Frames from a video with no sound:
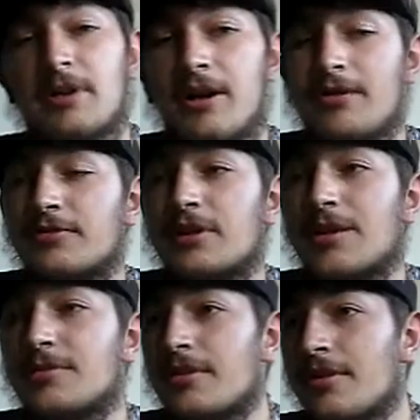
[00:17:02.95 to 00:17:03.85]

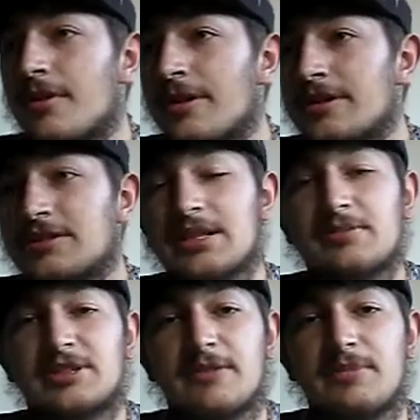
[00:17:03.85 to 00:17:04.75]
OfferUp
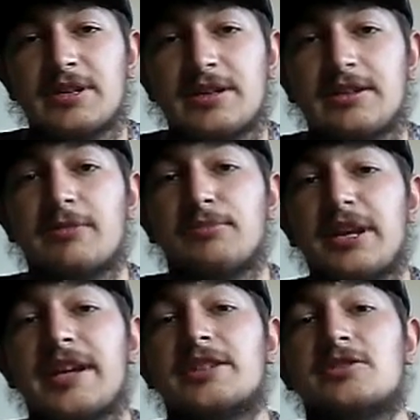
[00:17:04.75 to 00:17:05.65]
seems to be the
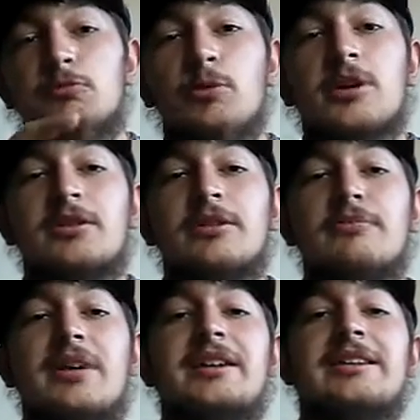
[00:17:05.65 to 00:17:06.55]
place where the
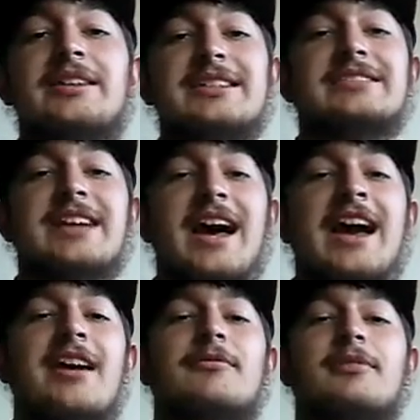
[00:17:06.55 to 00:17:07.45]
money is
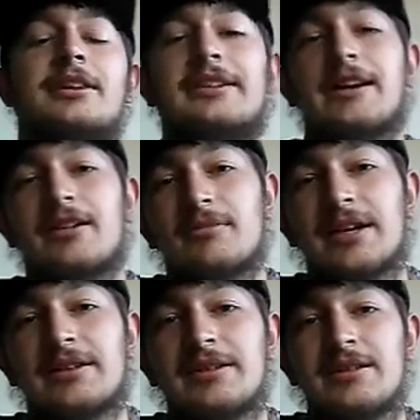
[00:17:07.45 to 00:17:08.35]
at right now, man.
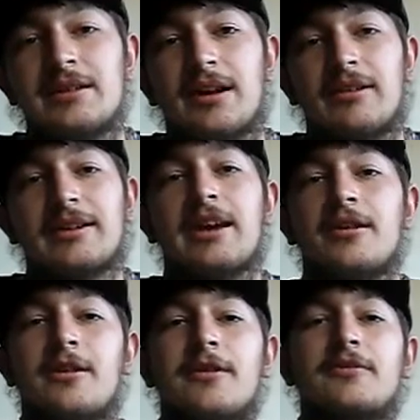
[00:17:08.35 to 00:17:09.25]
Okay,
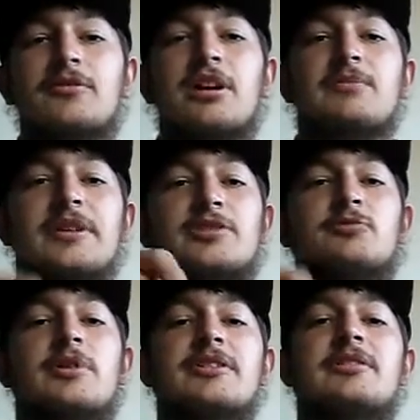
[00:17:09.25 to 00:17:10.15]
OfferUp is
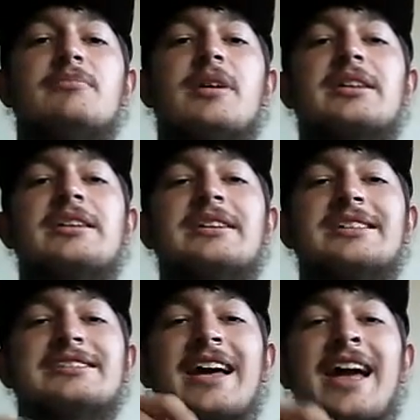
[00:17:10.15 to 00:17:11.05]
where the money
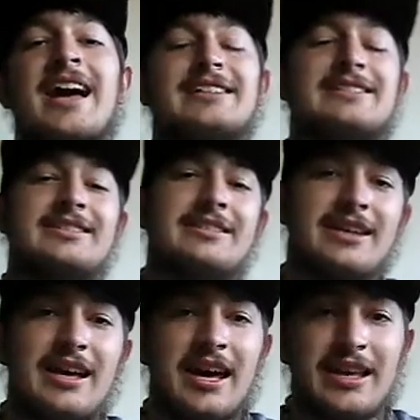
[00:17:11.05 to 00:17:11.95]
is
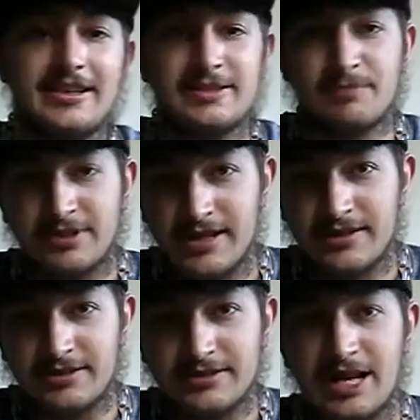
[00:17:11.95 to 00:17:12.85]
at this
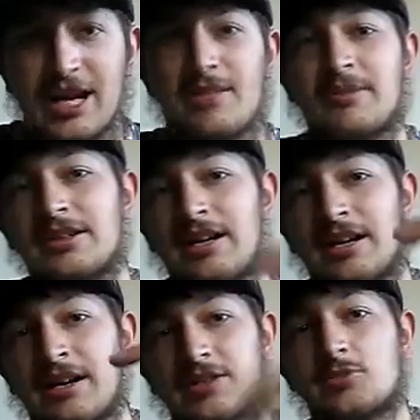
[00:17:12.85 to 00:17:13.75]
particular time in
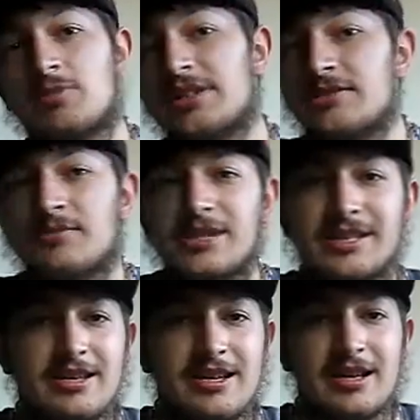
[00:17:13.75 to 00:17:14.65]
2020.
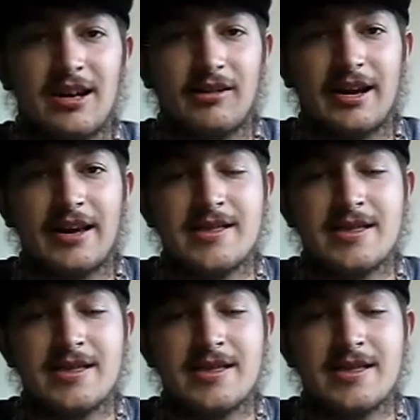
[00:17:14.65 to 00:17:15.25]
Okay.